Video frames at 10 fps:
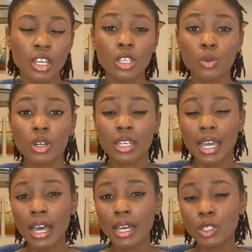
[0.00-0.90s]
You
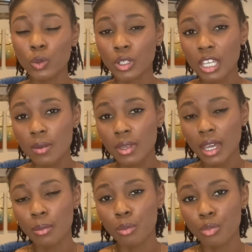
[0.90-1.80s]
will keep
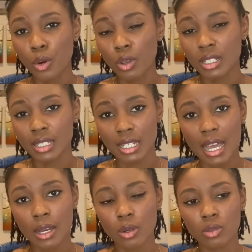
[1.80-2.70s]
getting broken
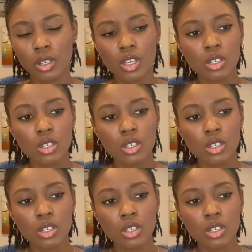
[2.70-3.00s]
down,